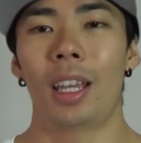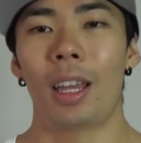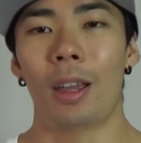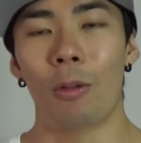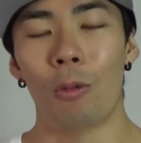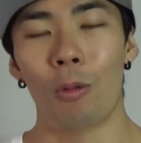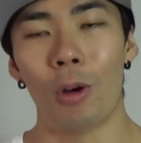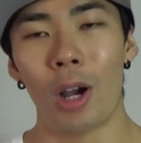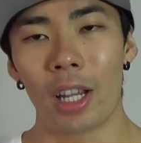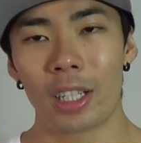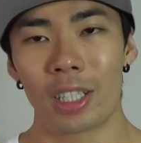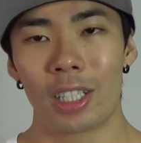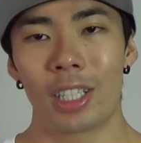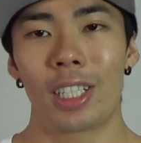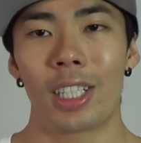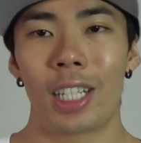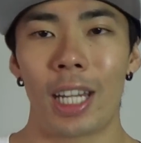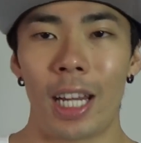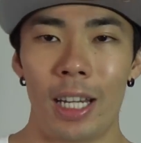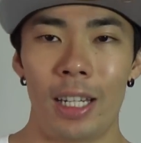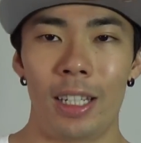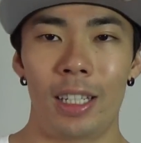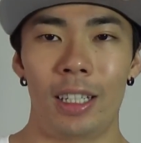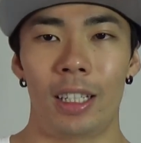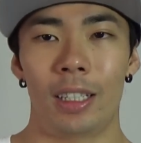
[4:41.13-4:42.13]
Watch
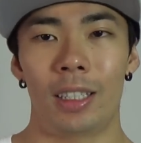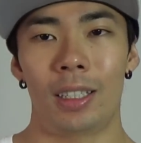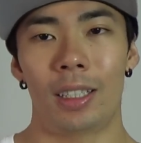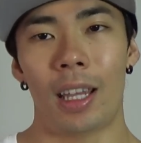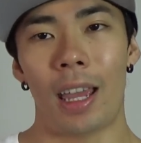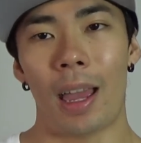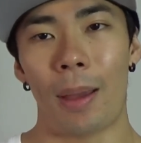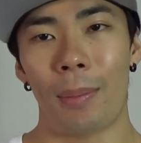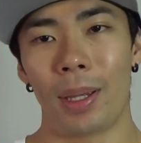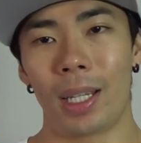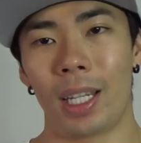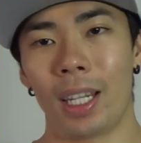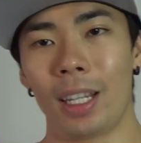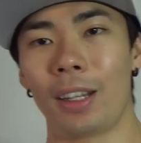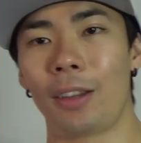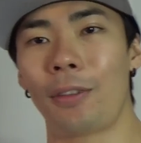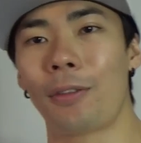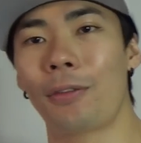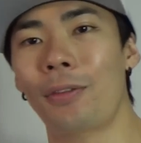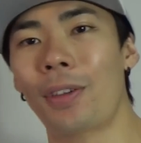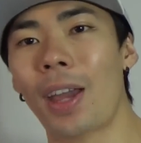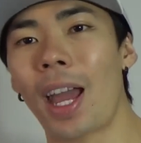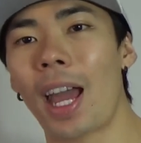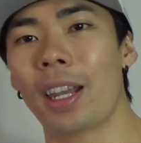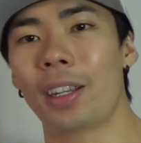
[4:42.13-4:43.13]
changes. Am I getting
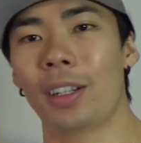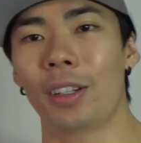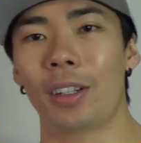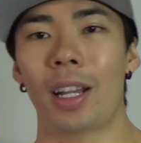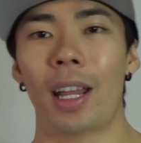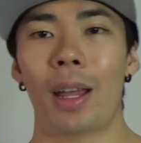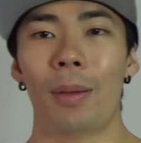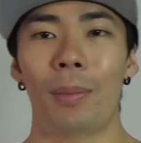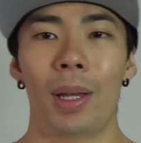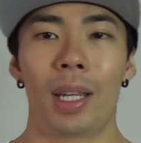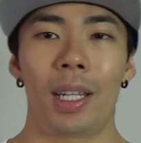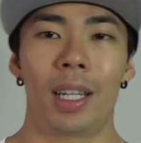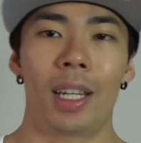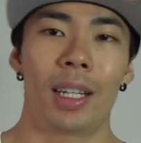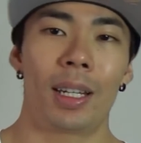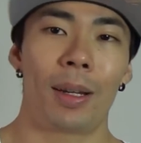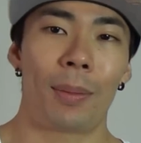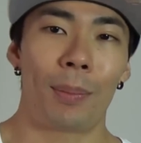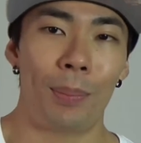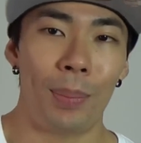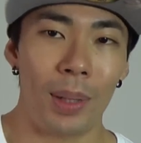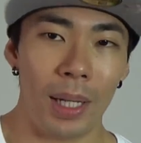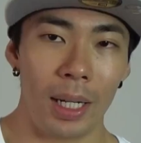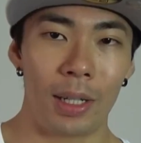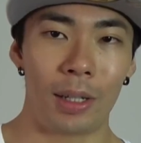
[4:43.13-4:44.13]
fatter? Am I
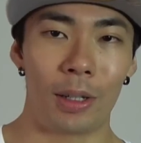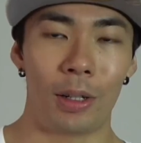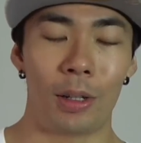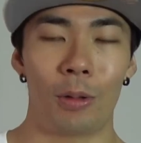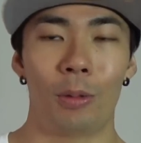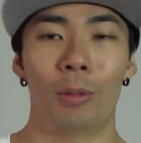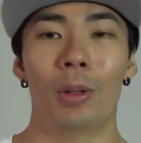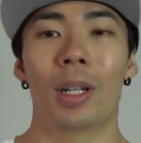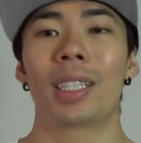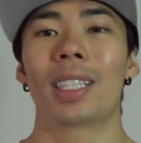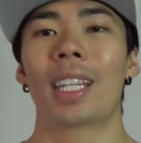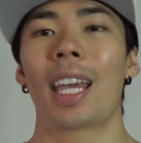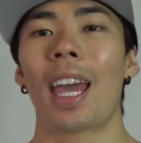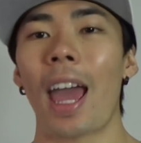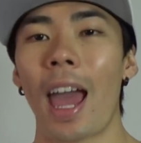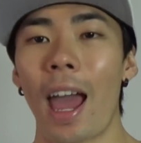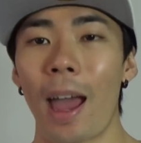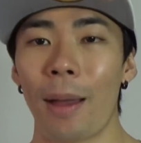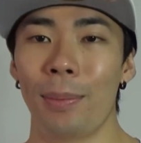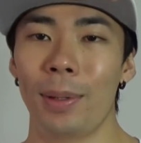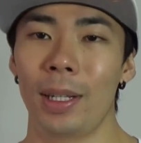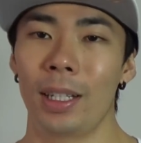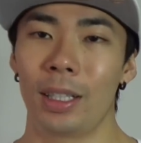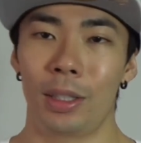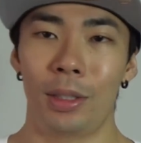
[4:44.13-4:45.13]
getting bigger? What's
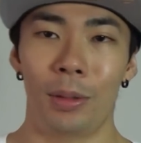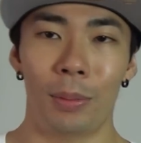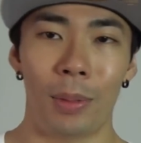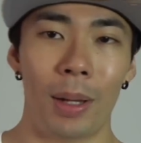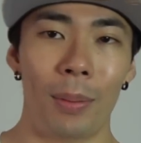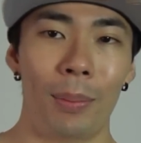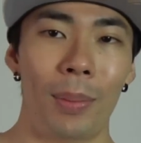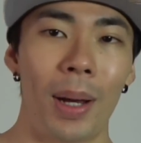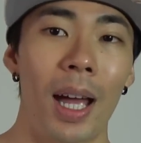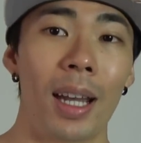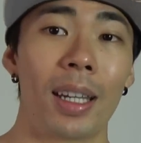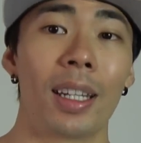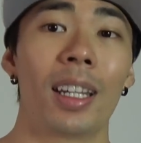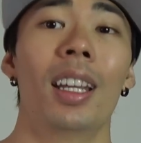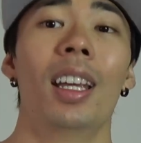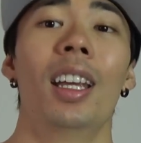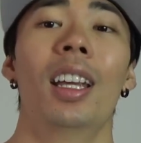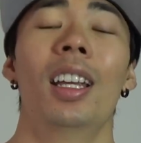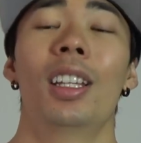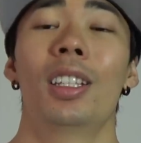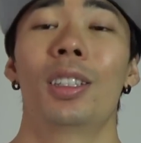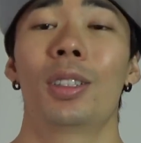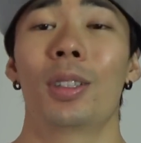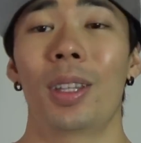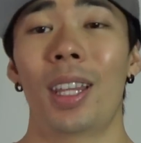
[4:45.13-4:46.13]
happening to my body?
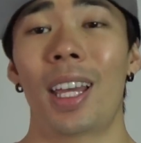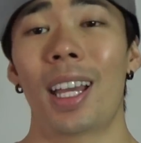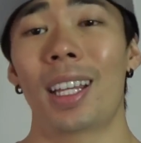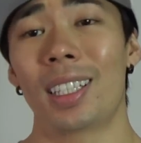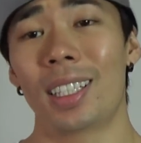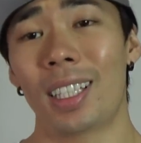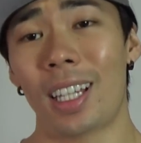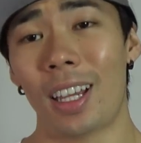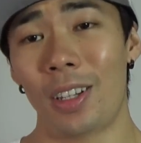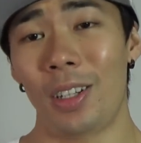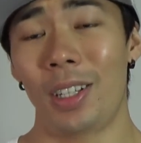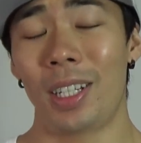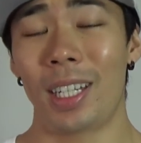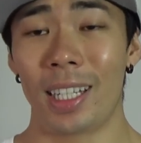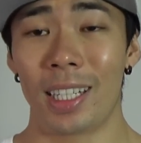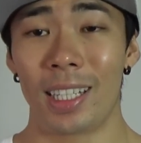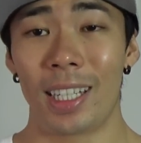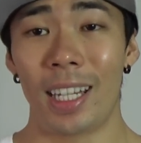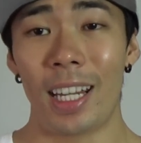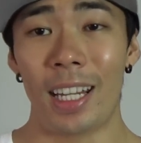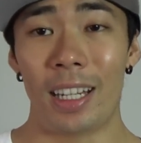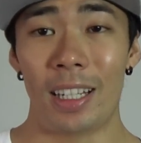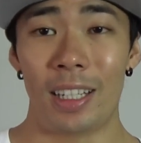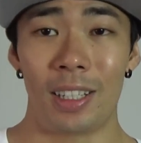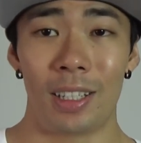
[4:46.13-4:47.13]
So that's how you can
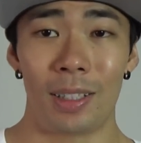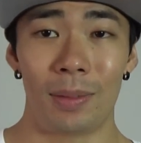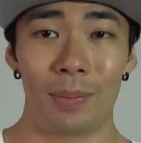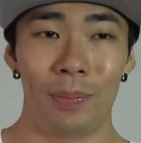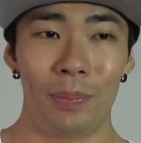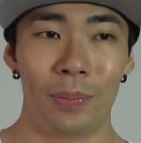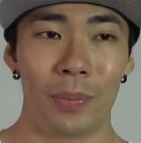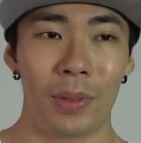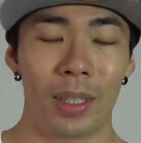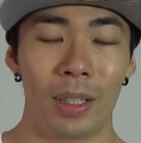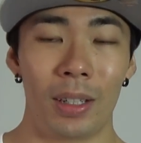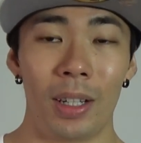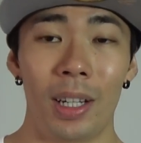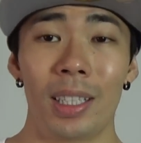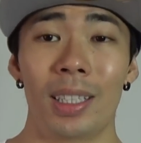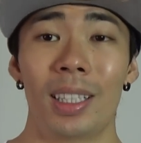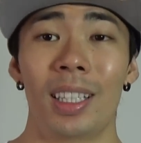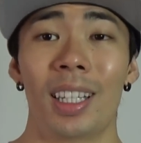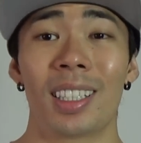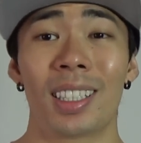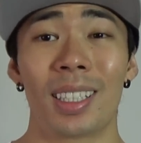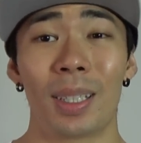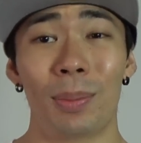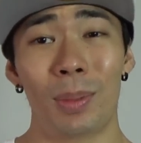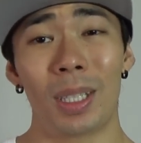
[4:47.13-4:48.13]
gauge. Alright,
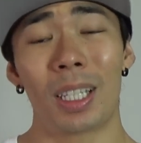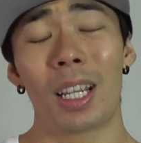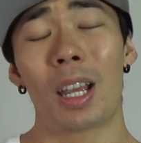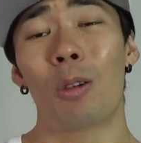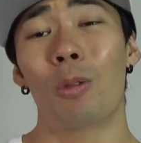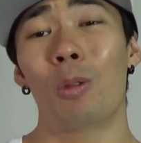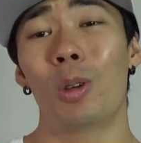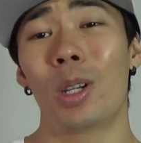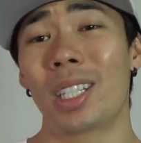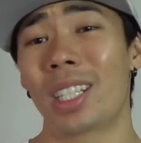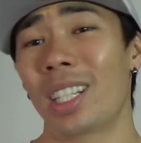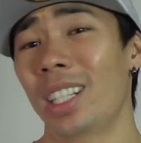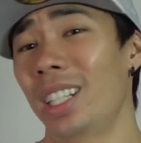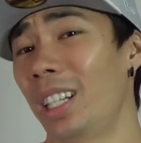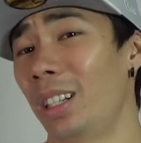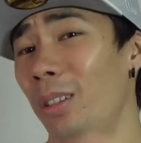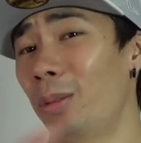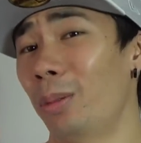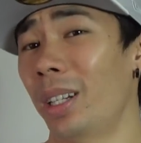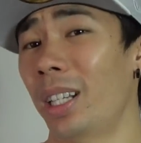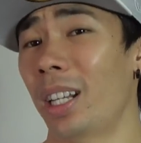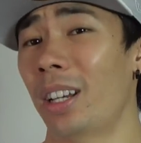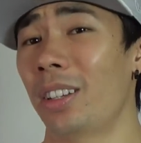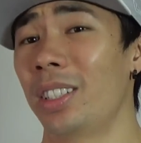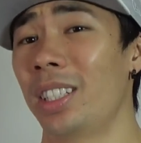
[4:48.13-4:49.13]
that's something I wish I
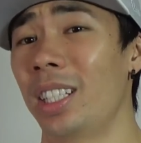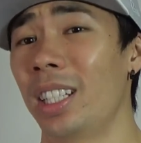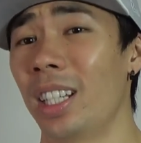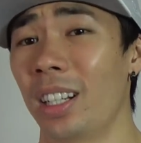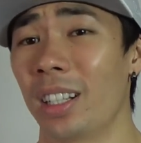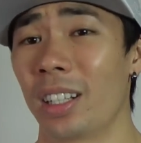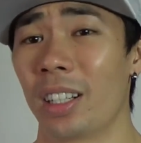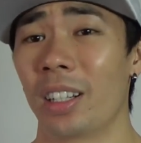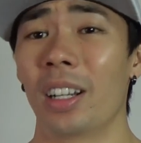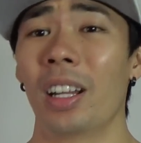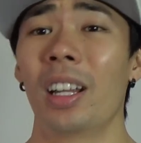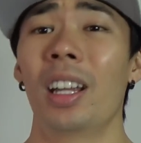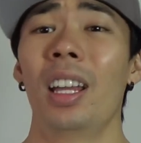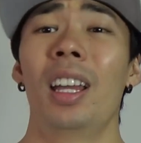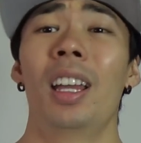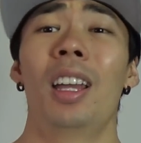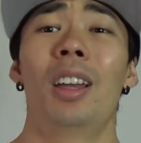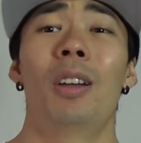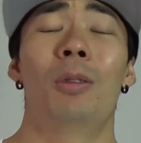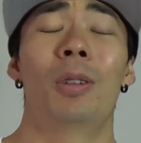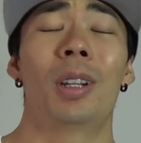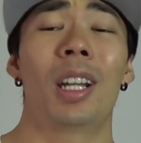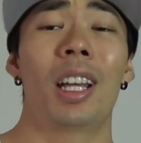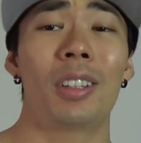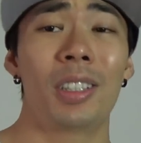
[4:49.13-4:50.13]
did when I was younger.
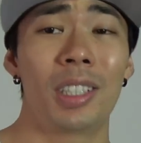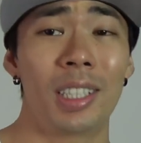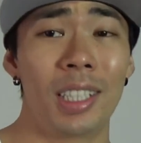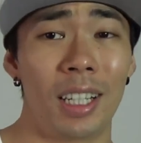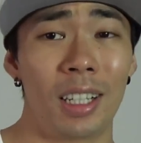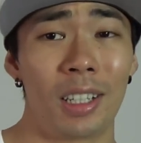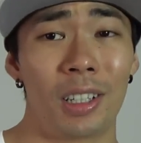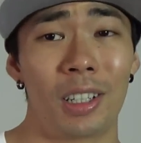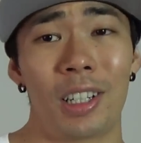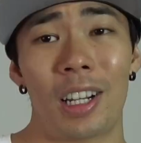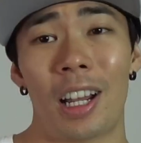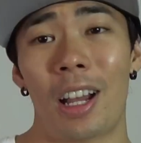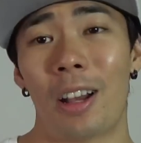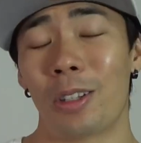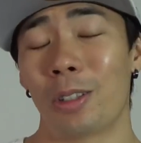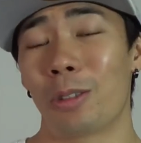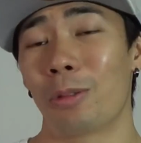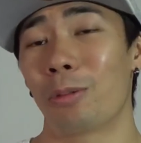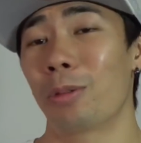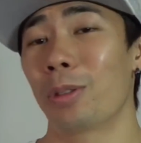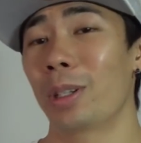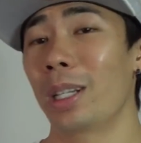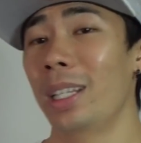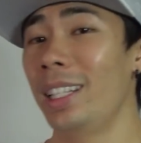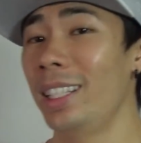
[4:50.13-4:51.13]
When I was younger, I
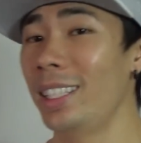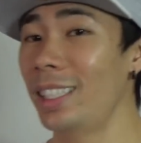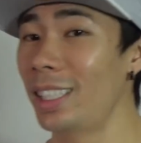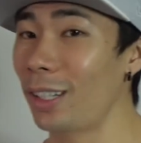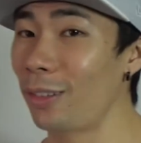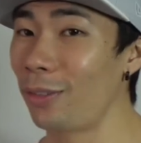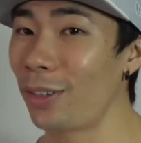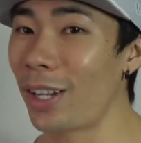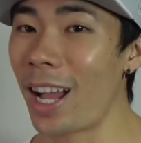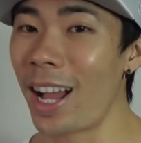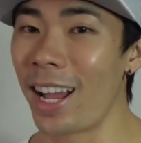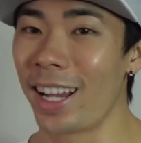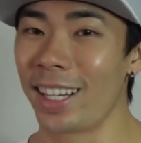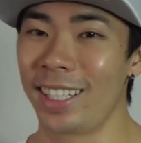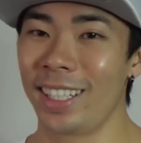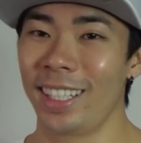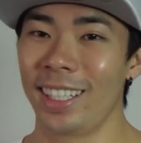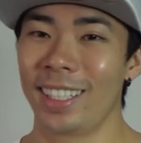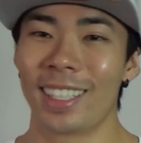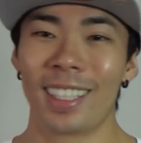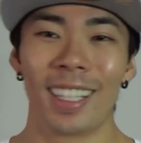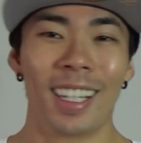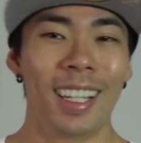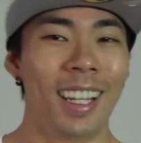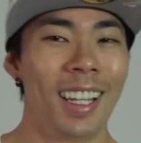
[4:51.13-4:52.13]
was really
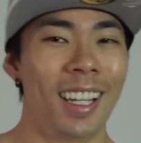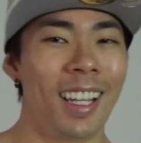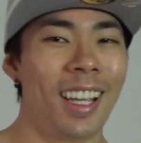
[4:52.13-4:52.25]
self-conscious.